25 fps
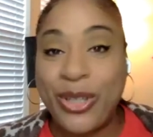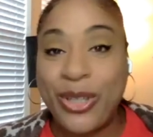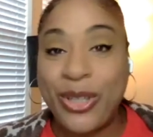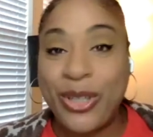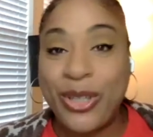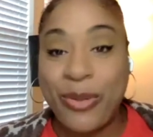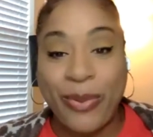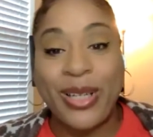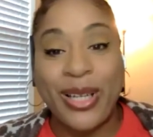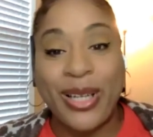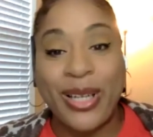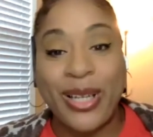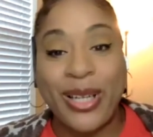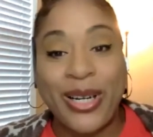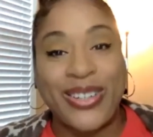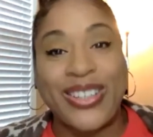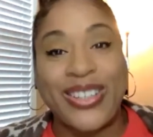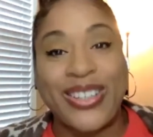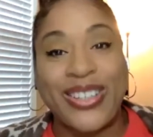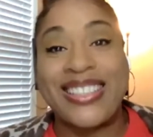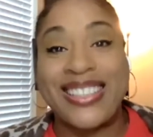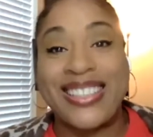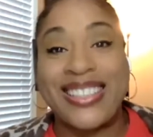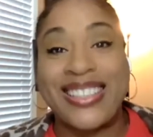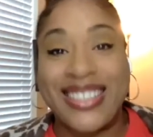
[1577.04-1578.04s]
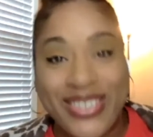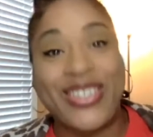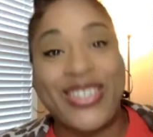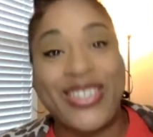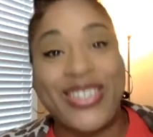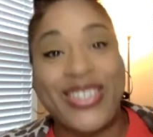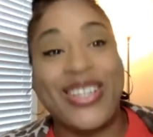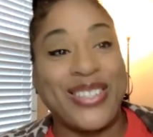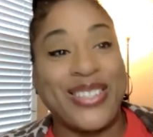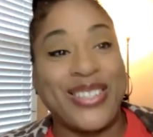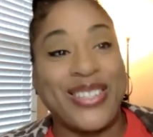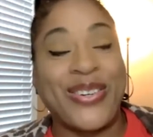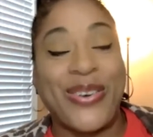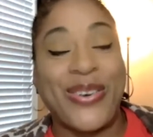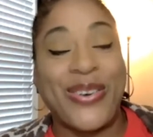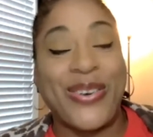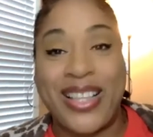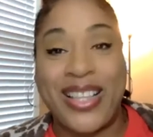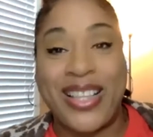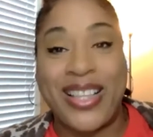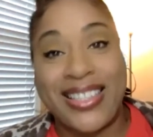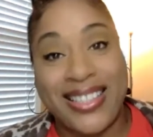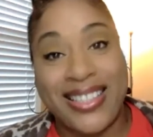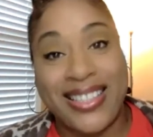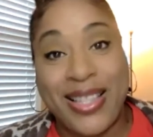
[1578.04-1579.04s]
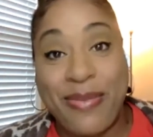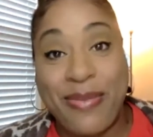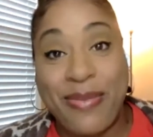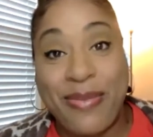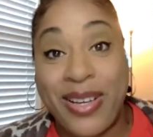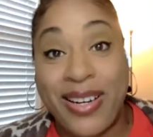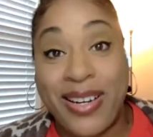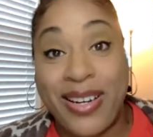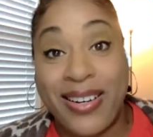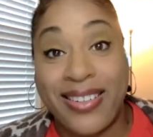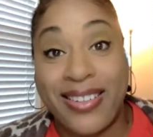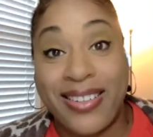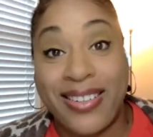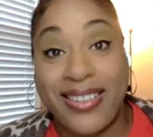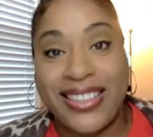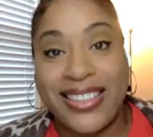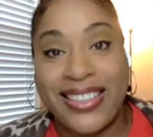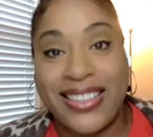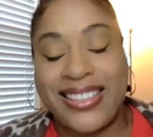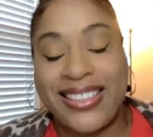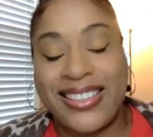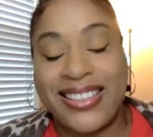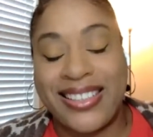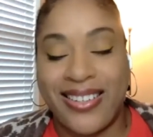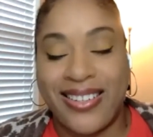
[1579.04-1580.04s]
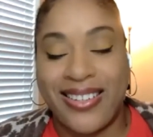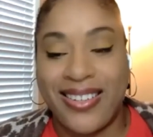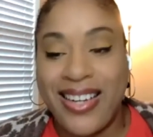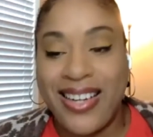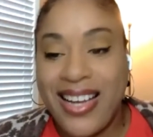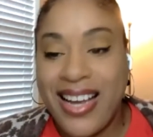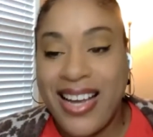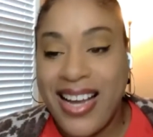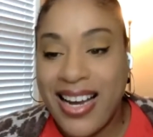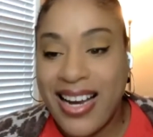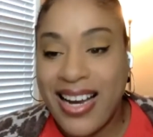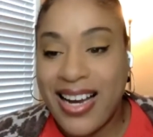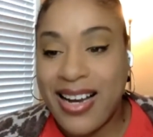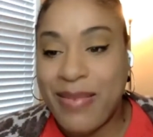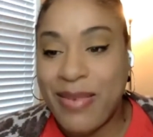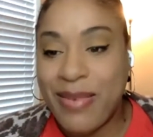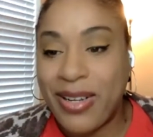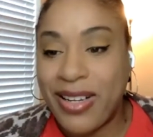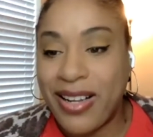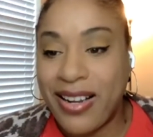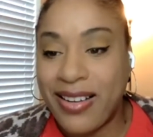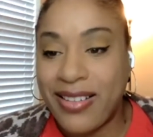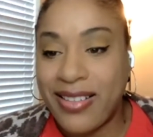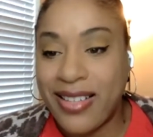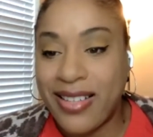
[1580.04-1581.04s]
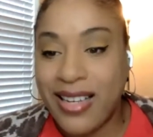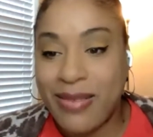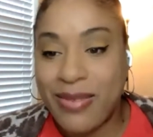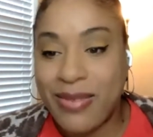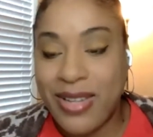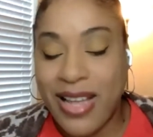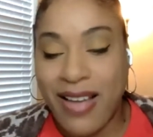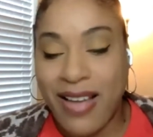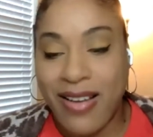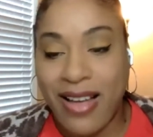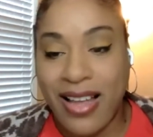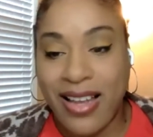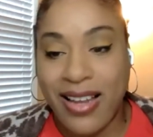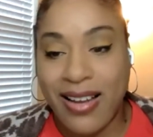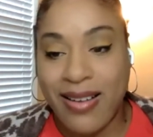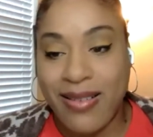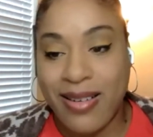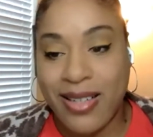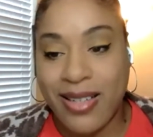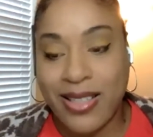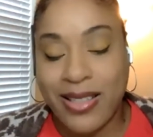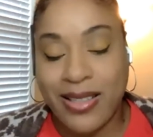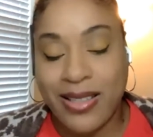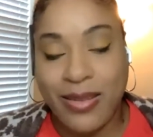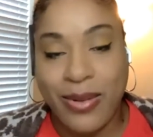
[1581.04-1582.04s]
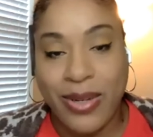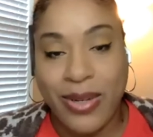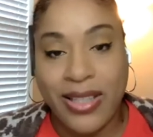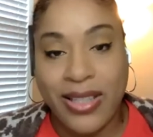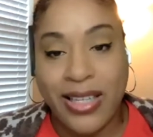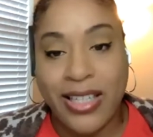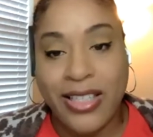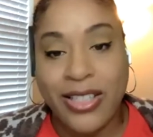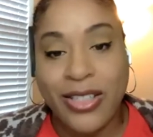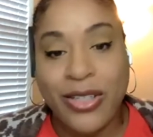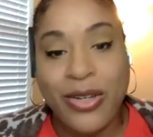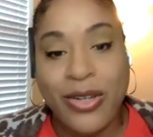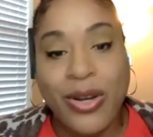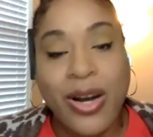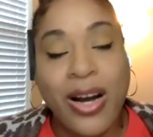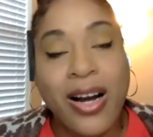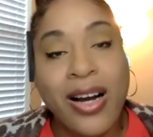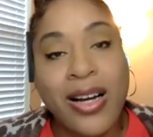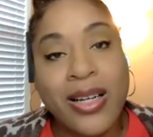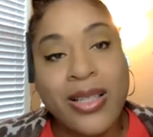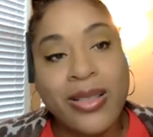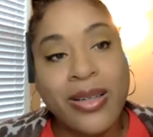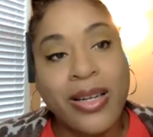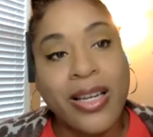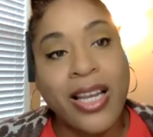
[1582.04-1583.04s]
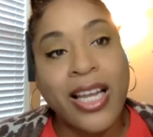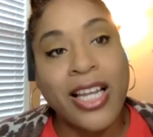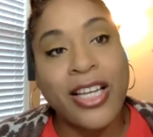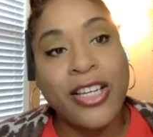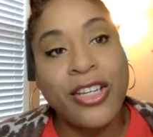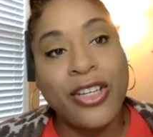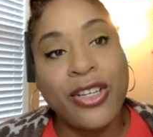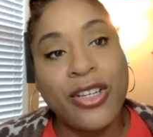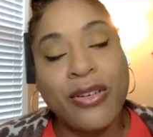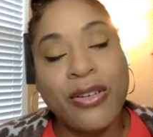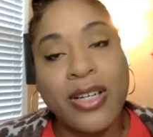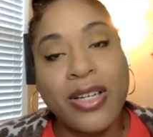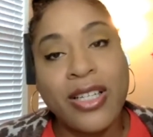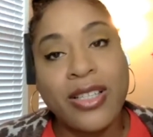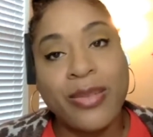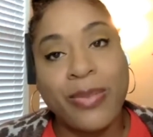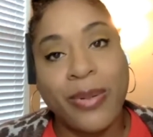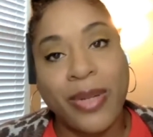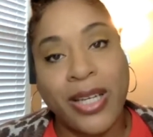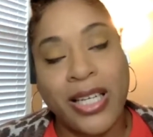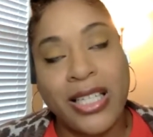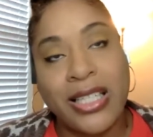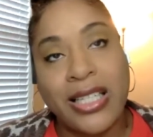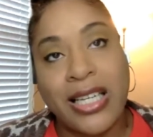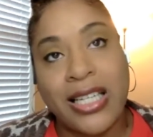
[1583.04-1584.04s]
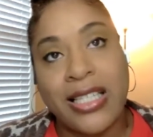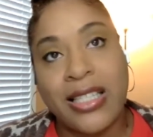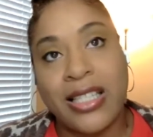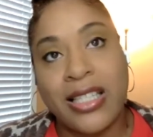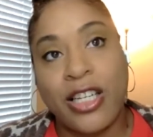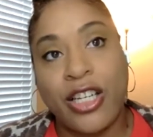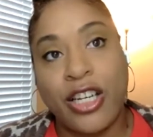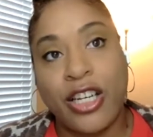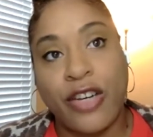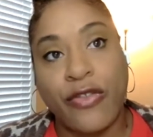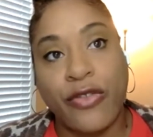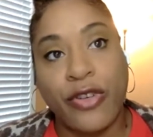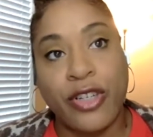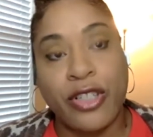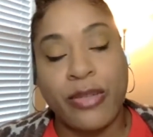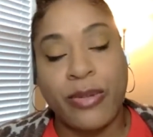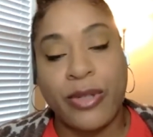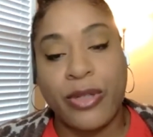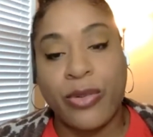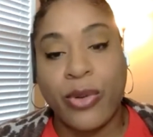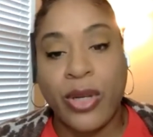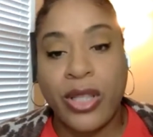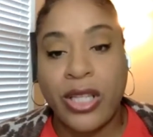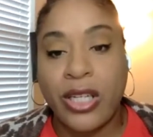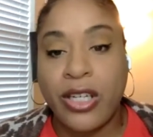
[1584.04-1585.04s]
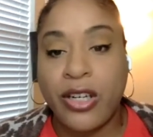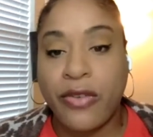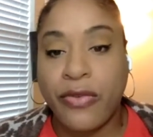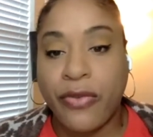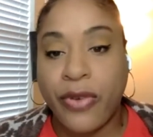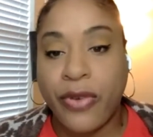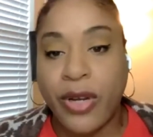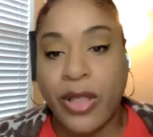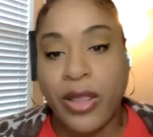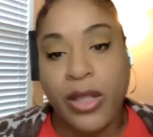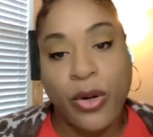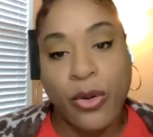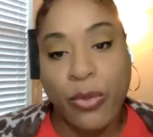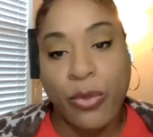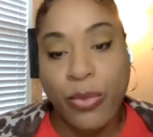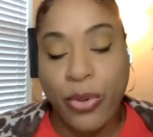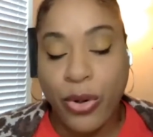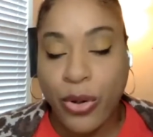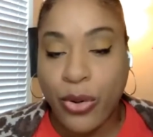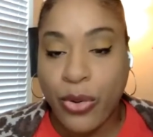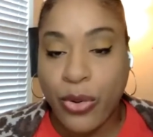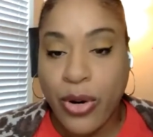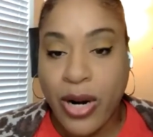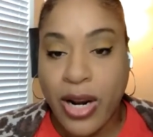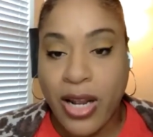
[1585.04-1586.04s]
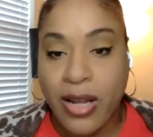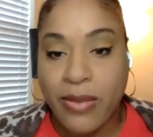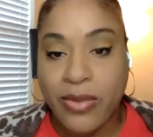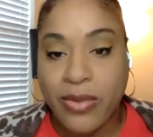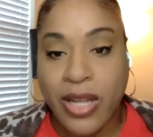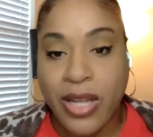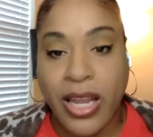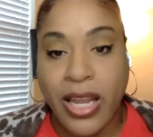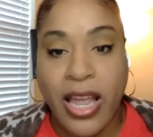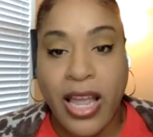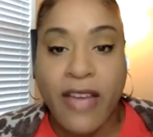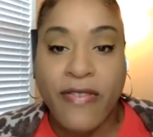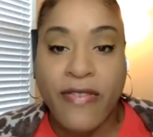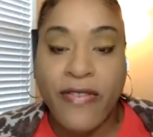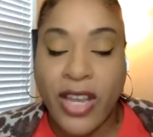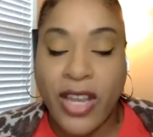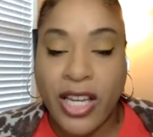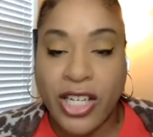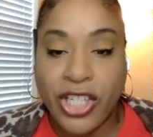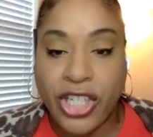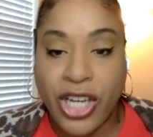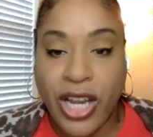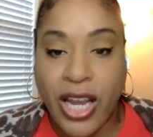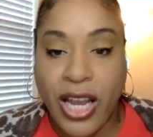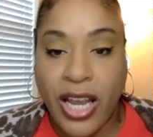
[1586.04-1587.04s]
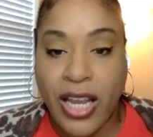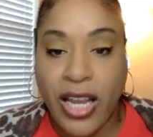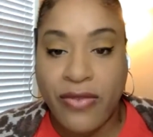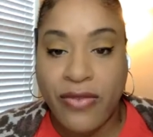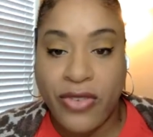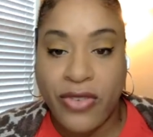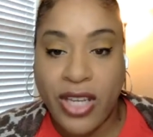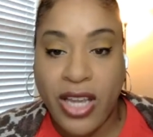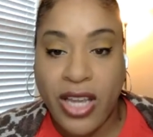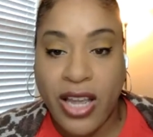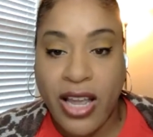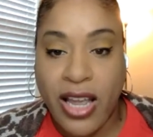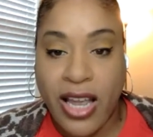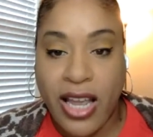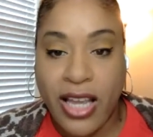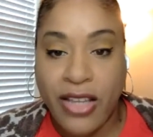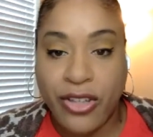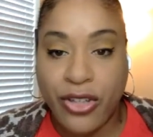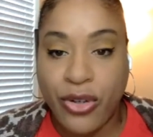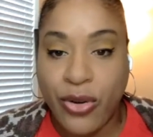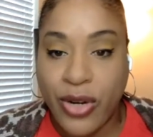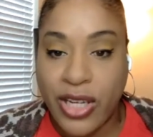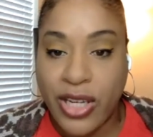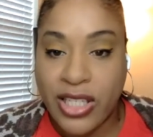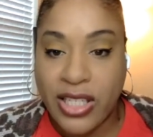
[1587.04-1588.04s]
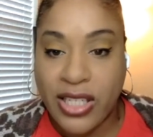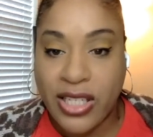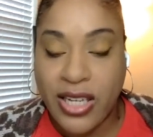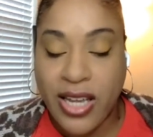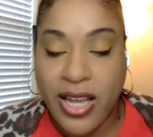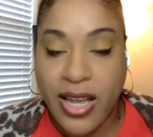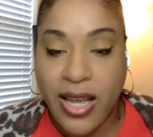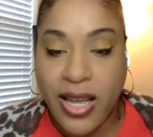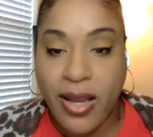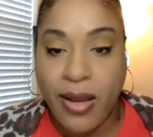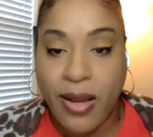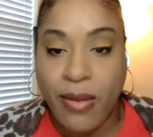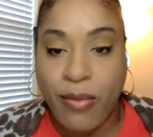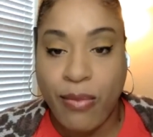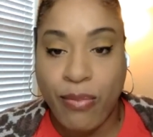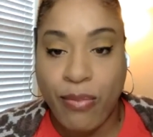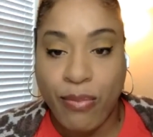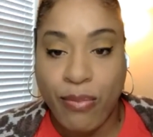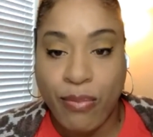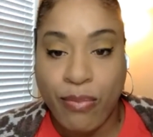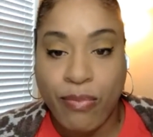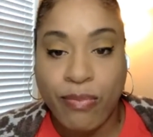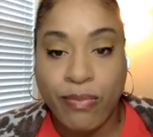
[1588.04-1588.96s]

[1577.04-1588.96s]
So it's super literal. It's literally the score that's in the middle. So a lot of times I get questions about that too. Andre, can you explain to us the difference between the different loan programs like FHA, VA, USDA?